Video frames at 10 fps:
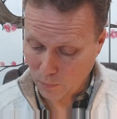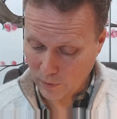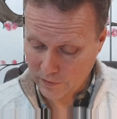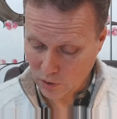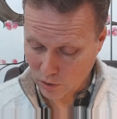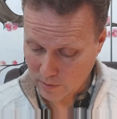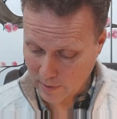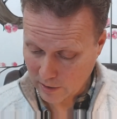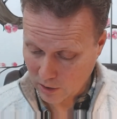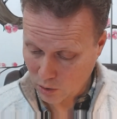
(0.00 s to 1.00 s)
talked
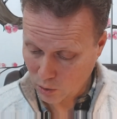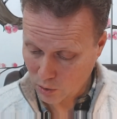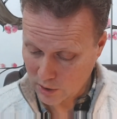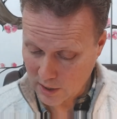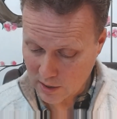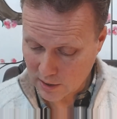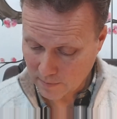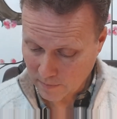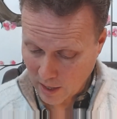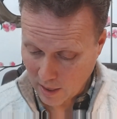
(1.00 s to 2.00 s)
about the causes,
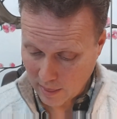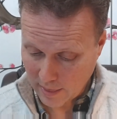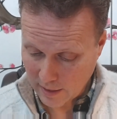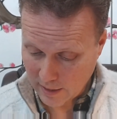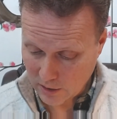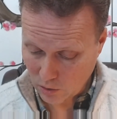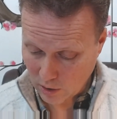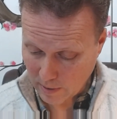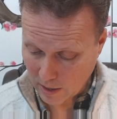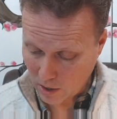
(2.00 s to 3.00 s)
then they
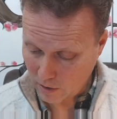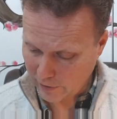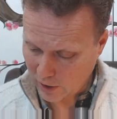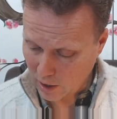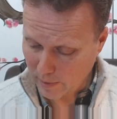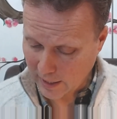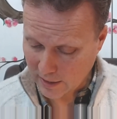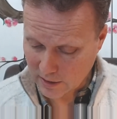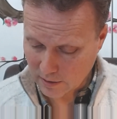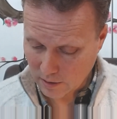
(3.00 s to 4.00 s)
talk about overcoming
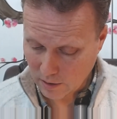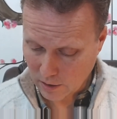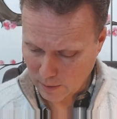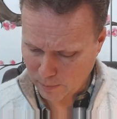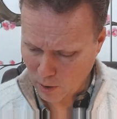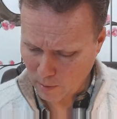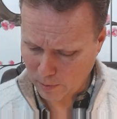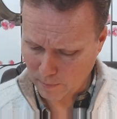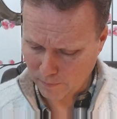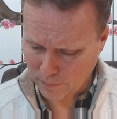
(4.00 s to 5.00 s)
it, the
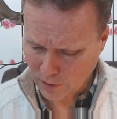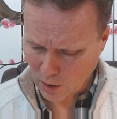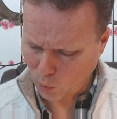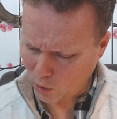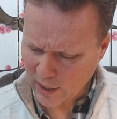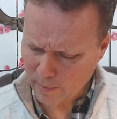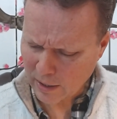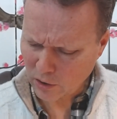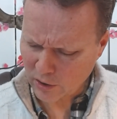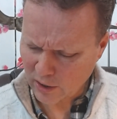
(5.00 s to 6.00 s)
problem, worrying
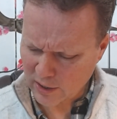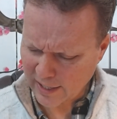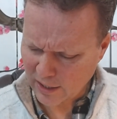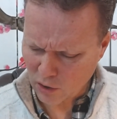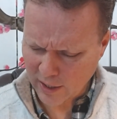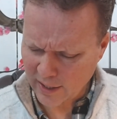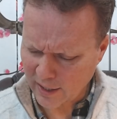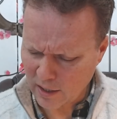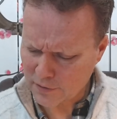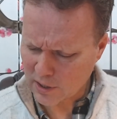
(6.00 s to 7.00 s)
about not
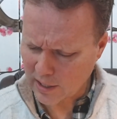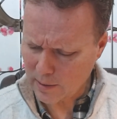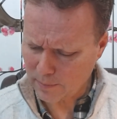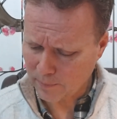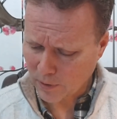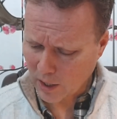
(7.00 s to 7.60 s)
getting enough sleep.